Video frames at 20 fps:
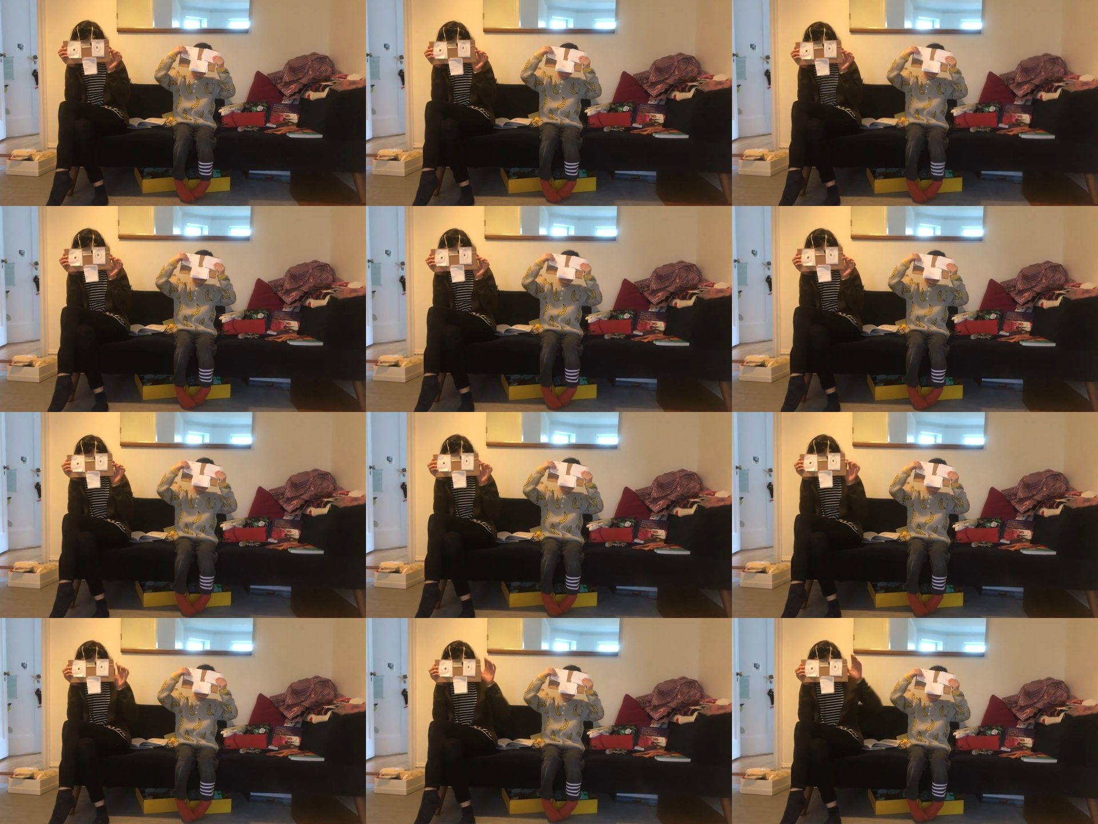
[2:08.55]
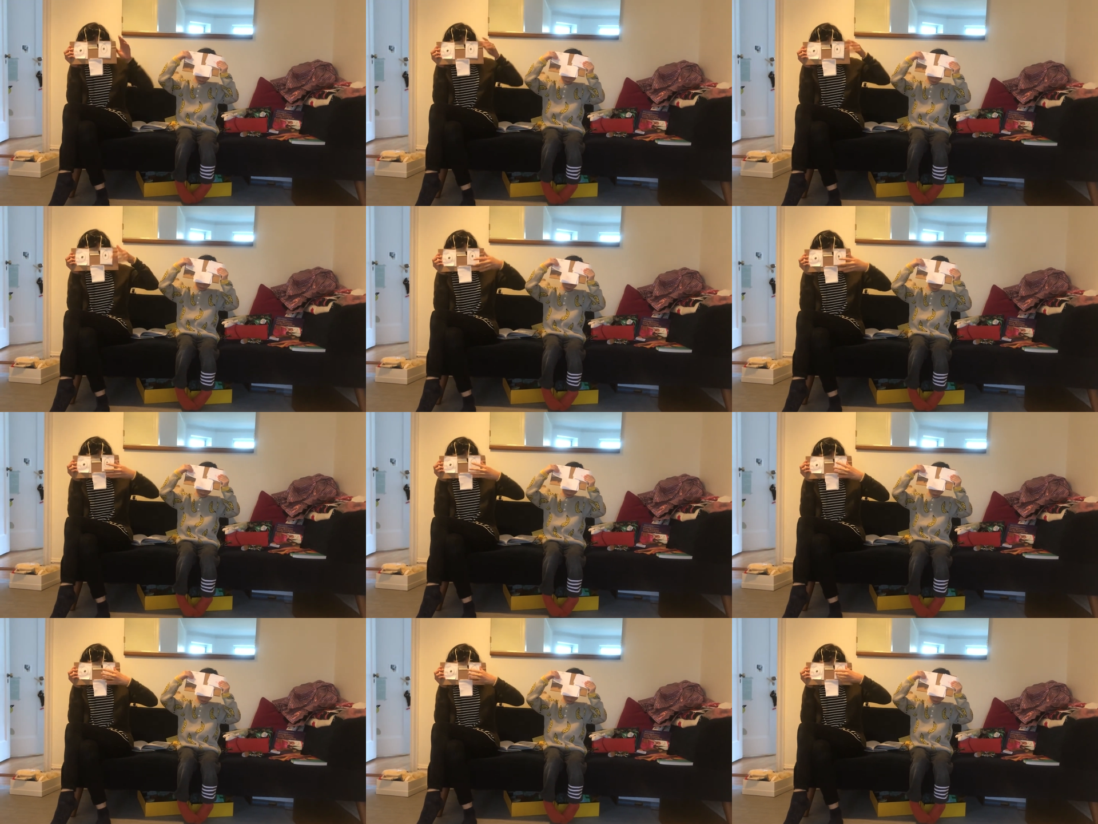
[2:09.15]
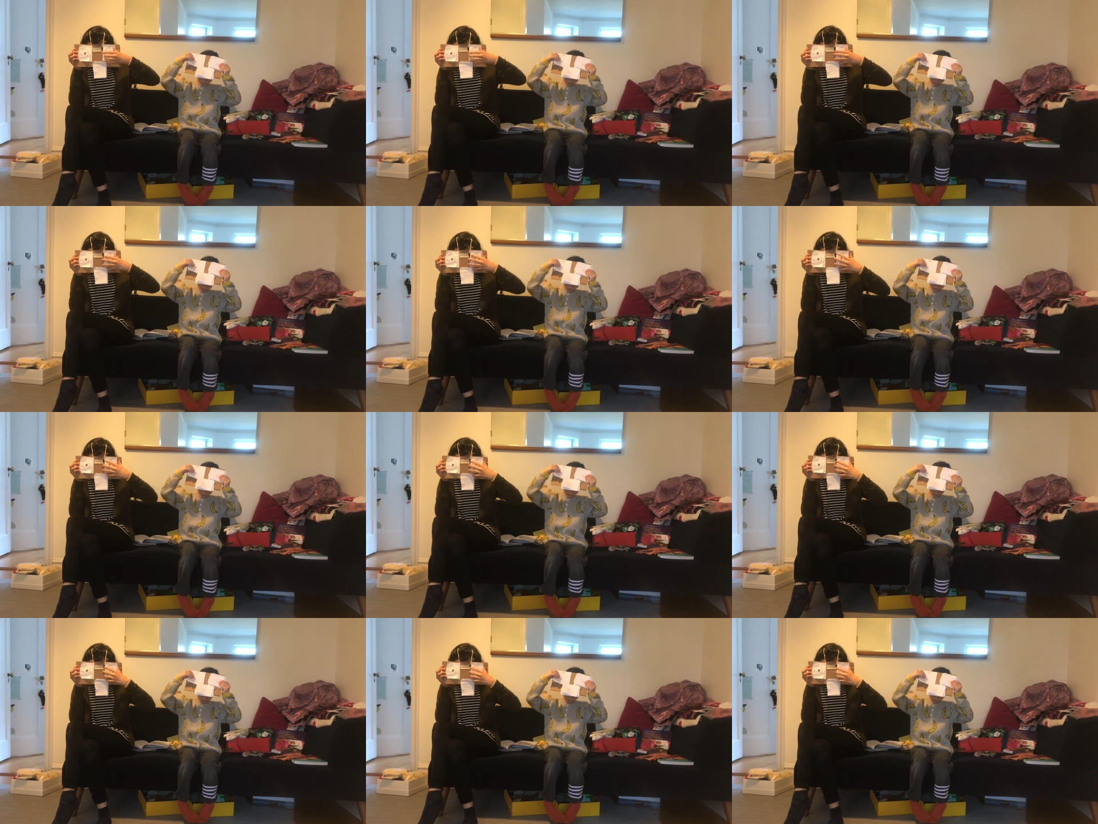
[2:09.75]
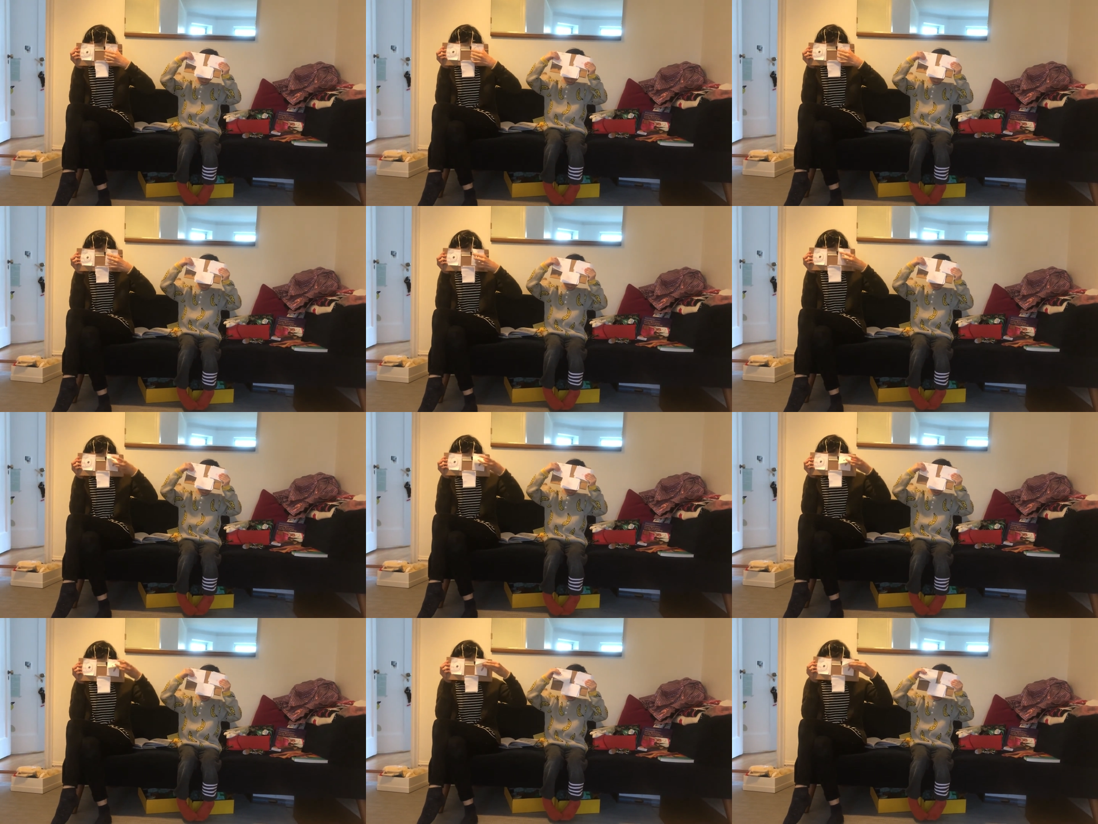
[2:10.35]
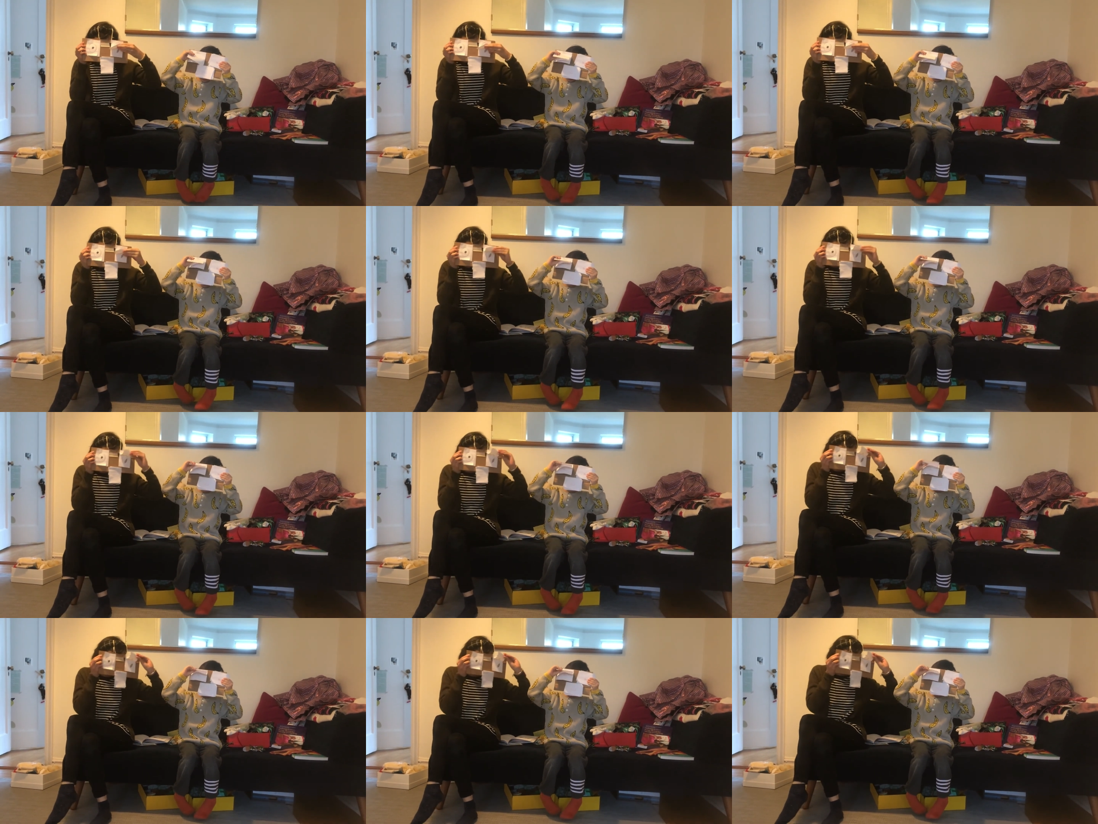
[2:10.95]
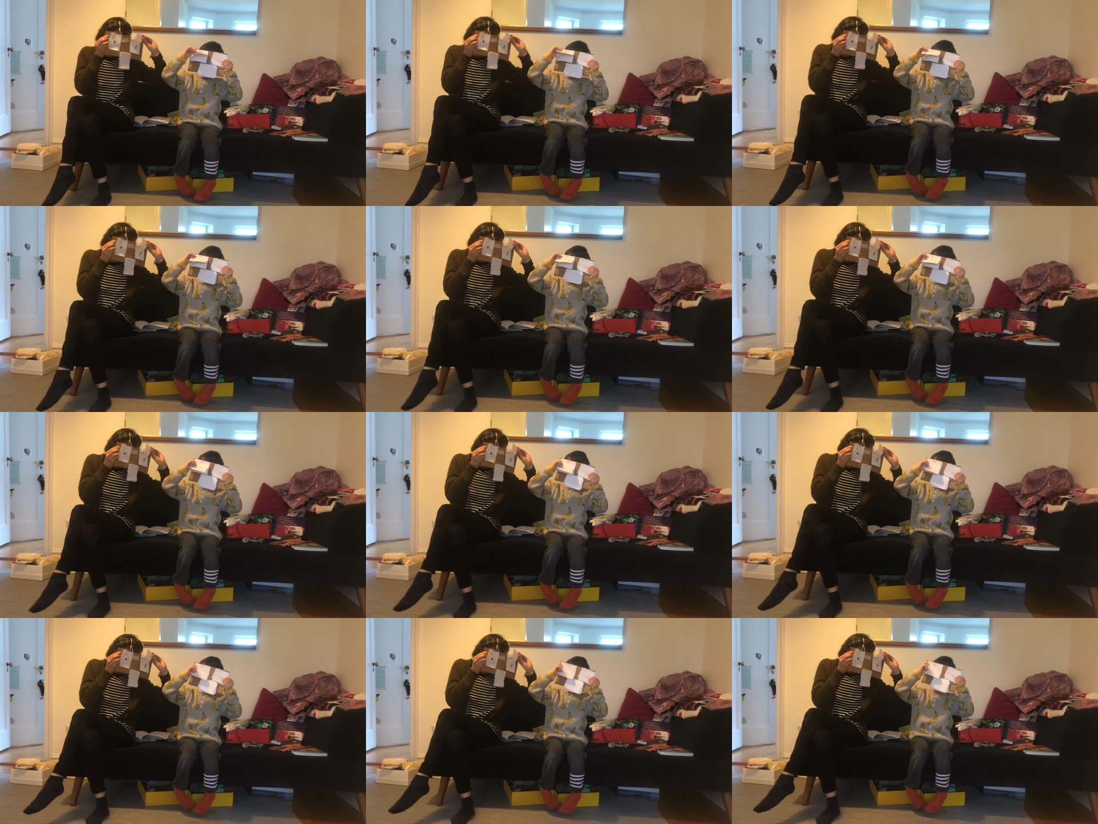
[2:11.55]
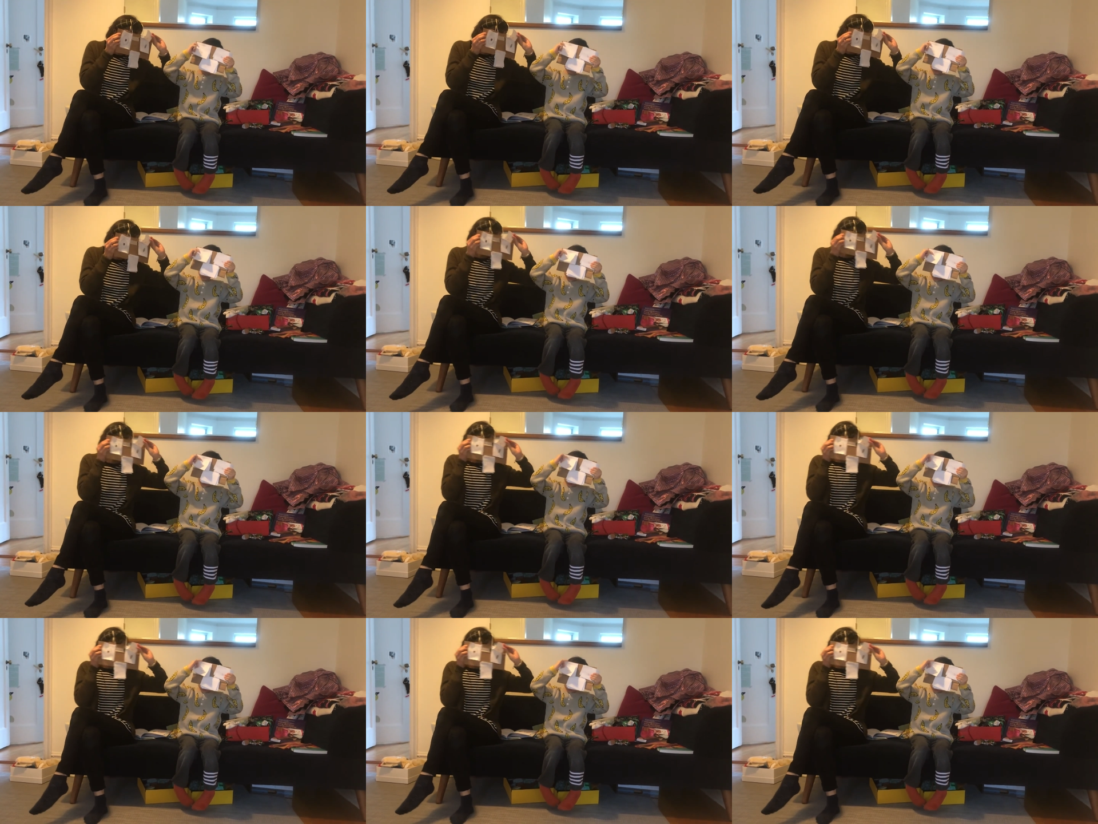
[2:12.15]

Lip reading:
No face is visible, so there are no lips to read.